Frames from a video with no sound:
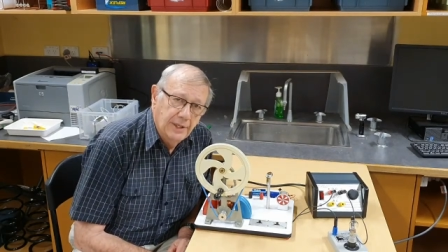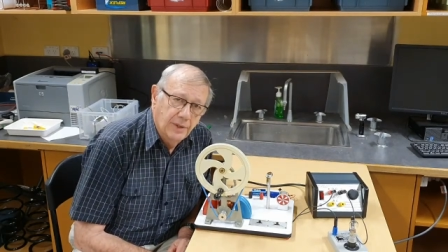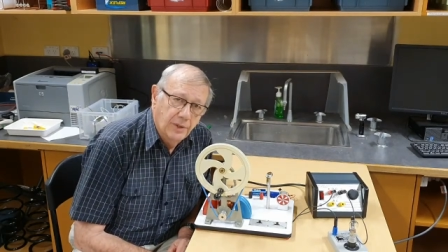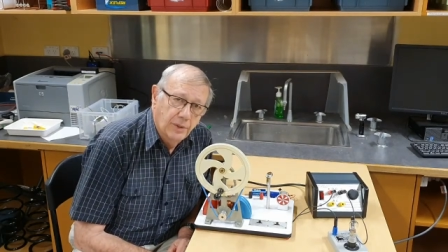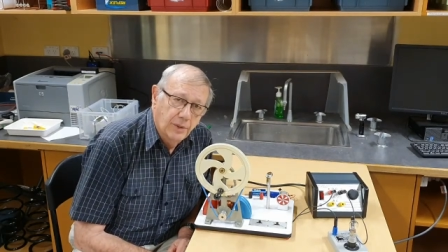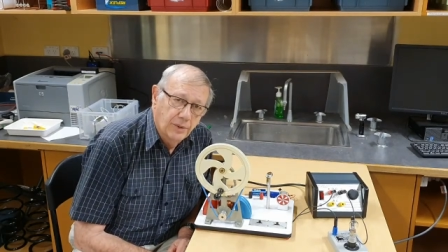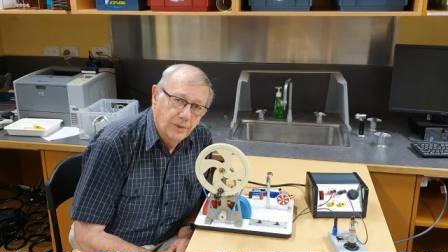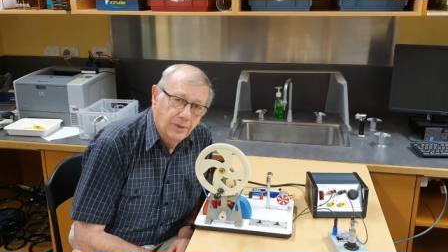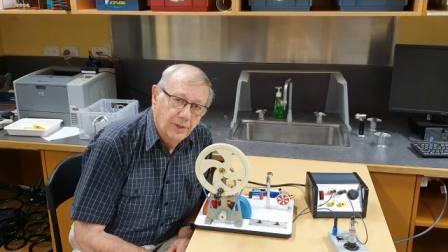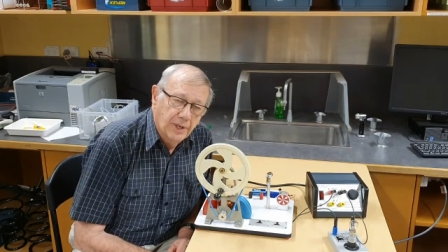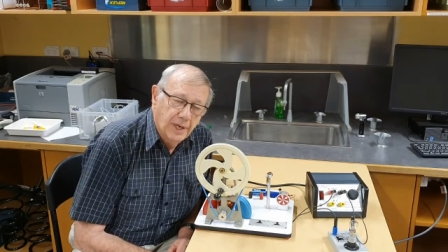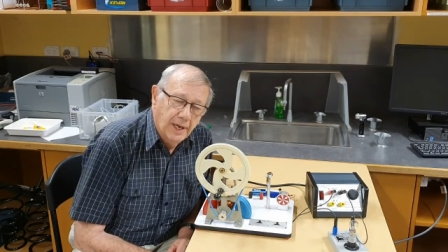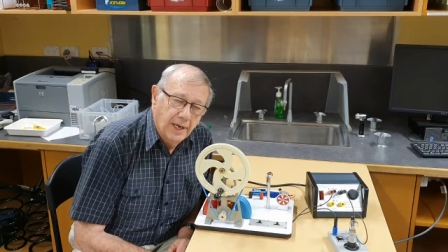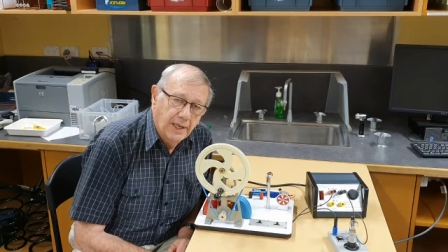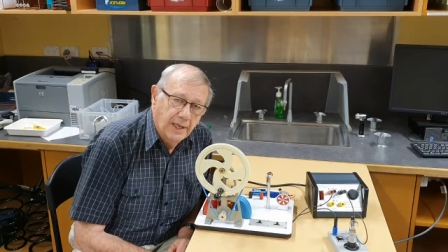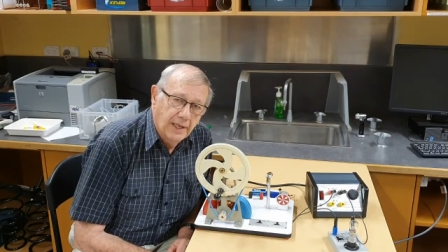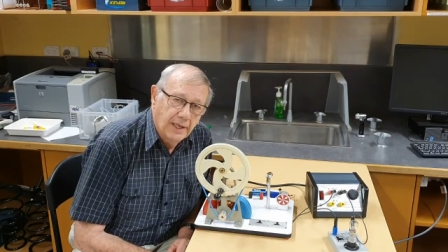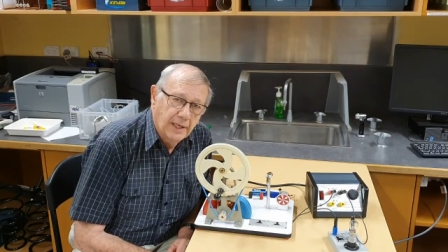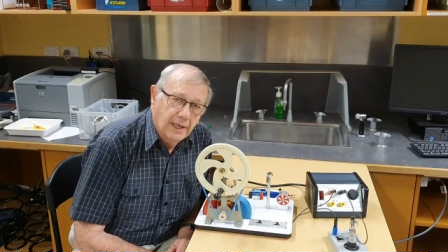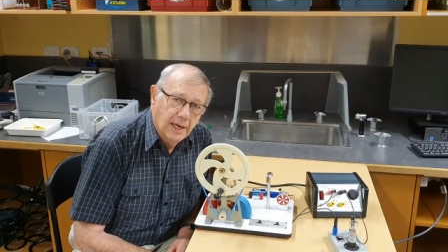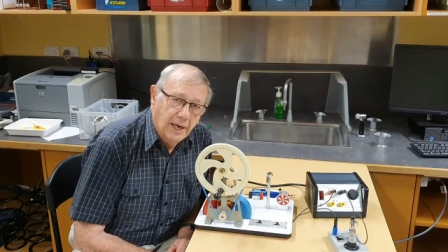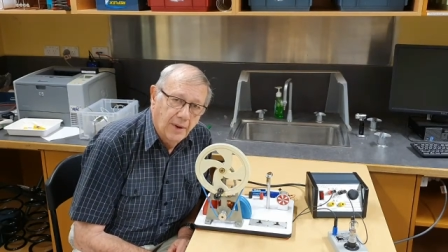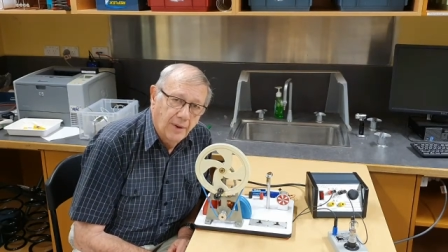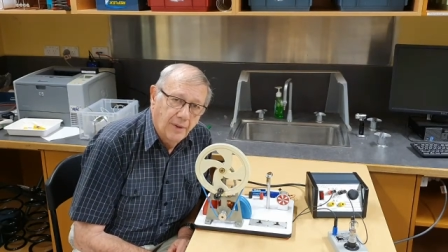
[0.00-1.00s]
alternating
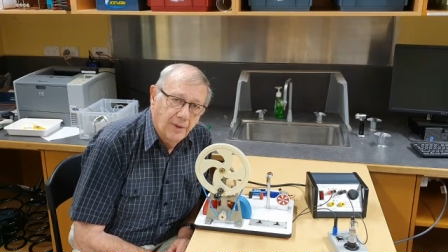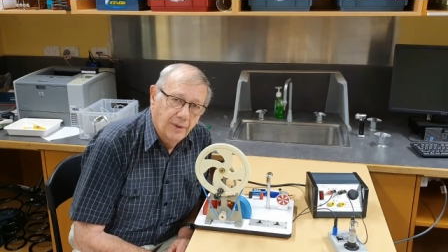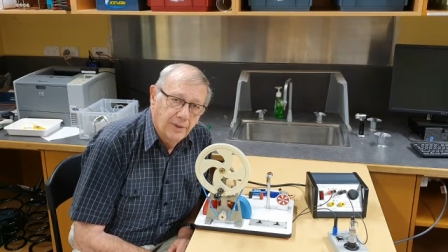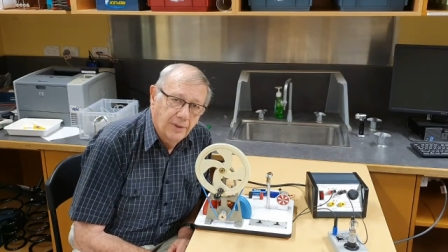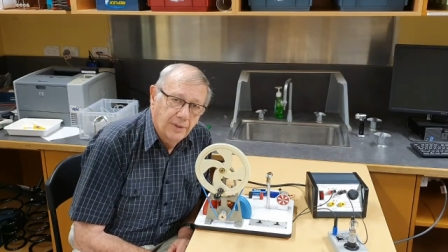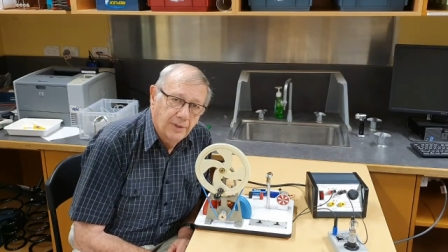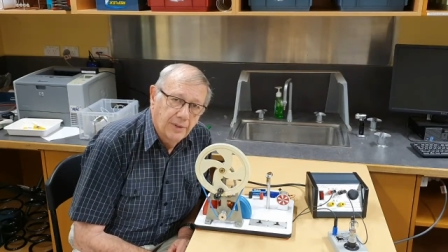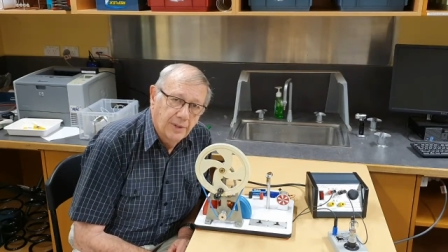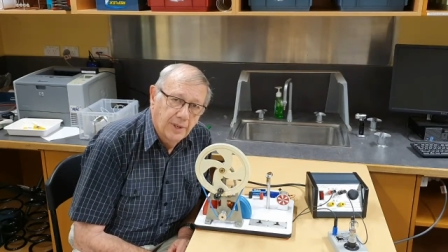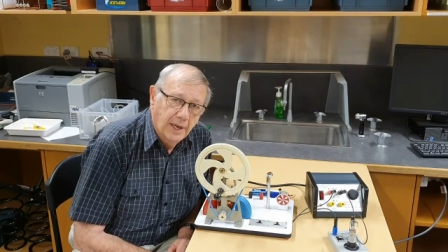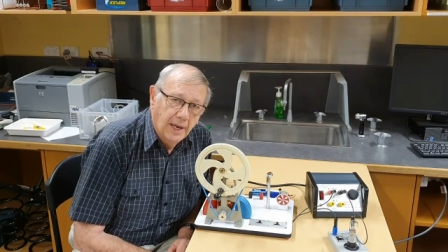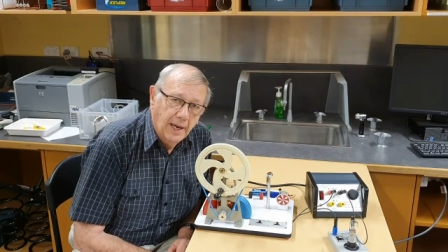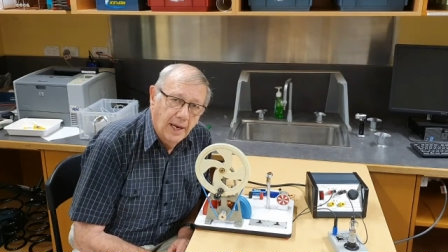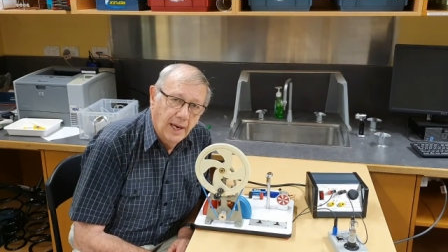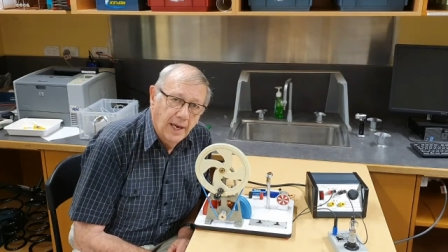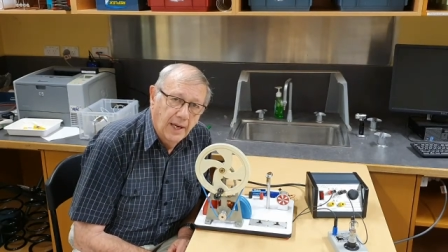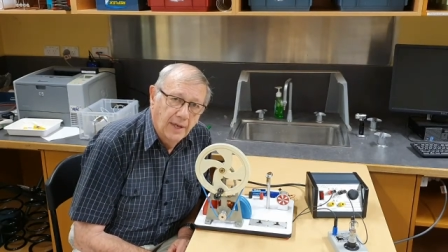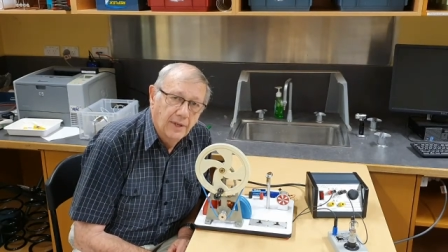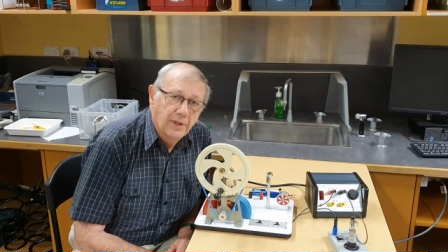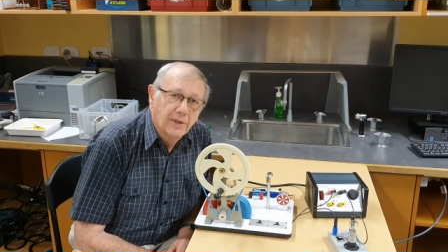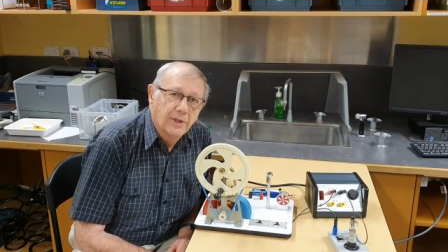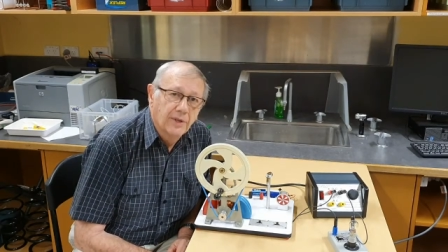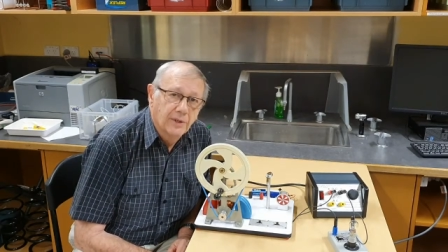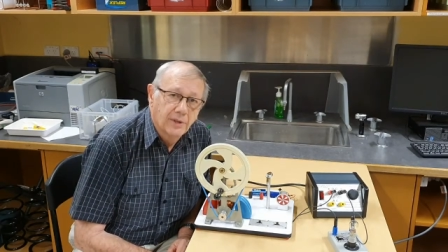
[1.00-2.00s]
current,
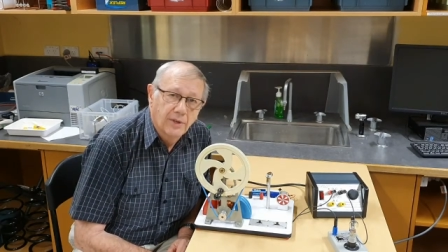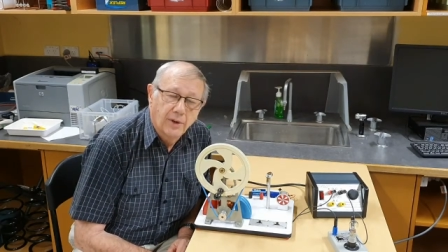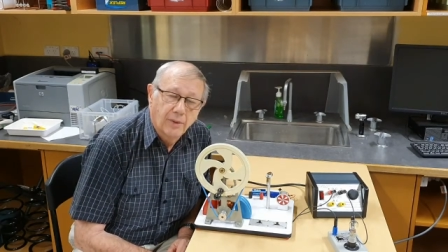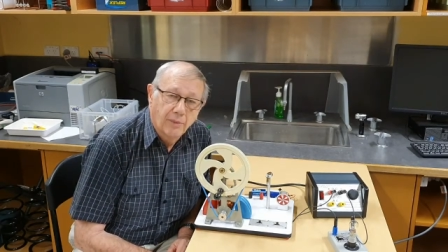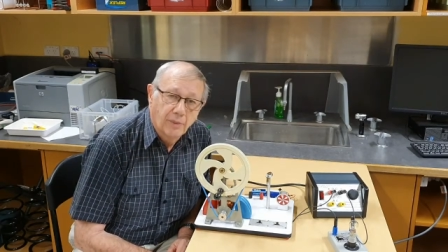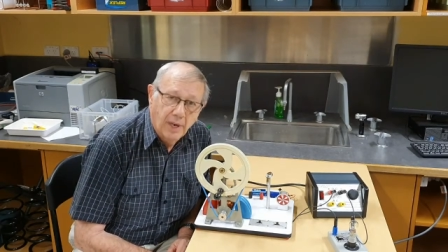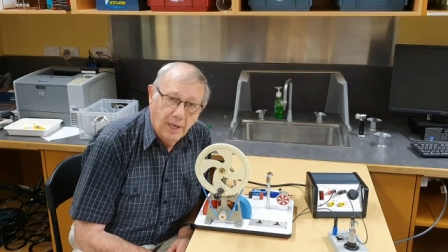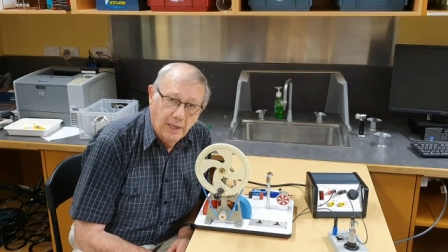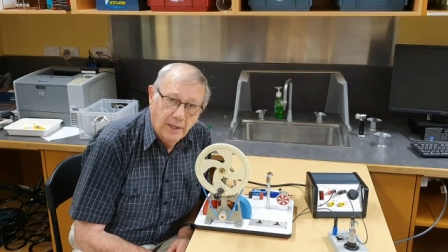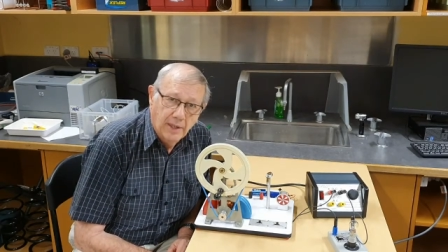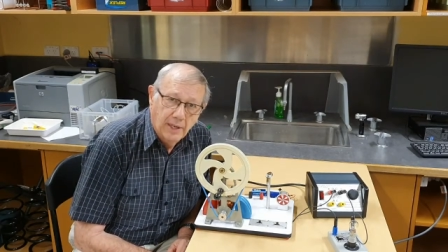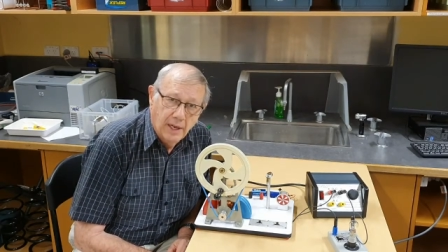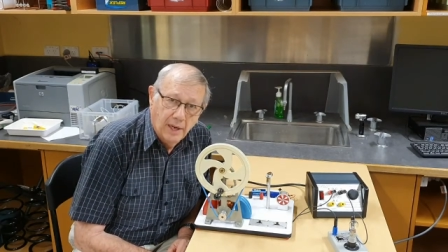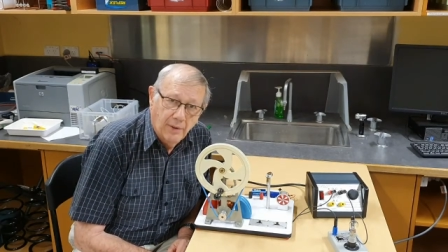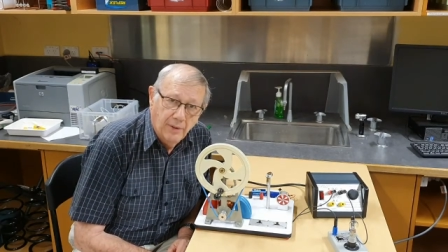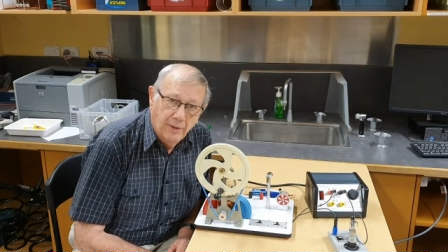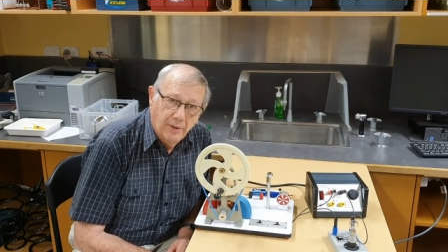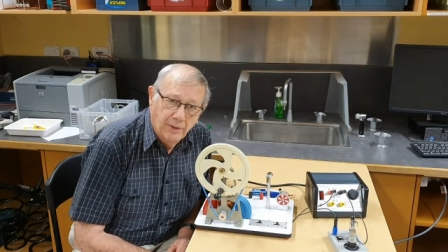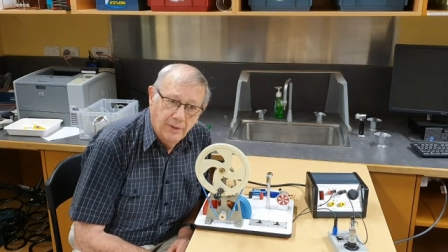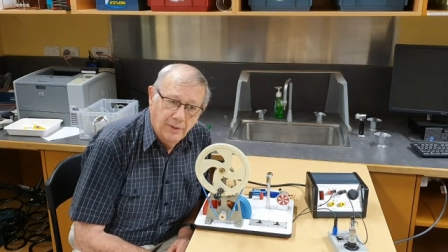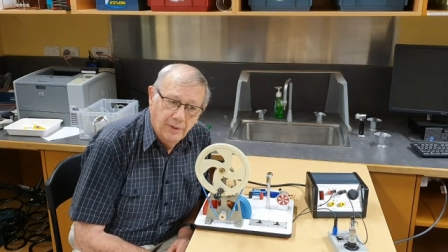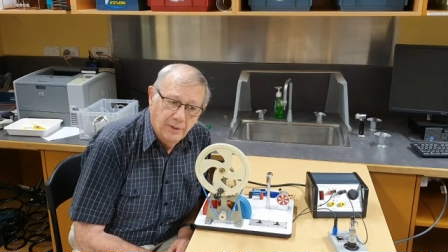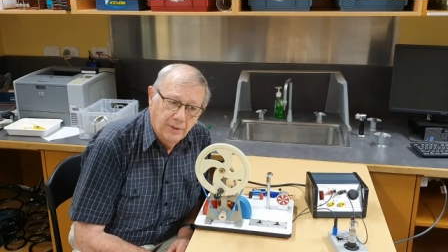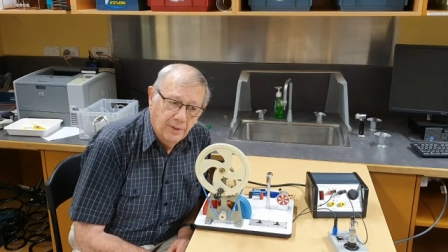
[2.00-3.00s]
and direct
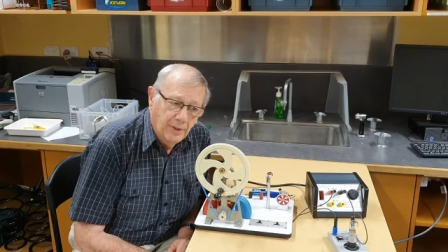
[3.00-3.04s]
current,